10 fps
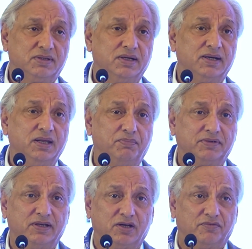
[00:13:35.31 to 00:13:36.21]

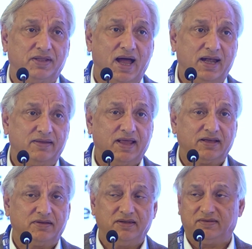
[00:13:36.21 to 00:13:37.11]
30% of that is
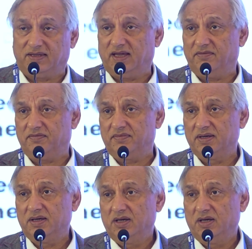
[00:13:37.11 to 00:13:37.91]
actually saved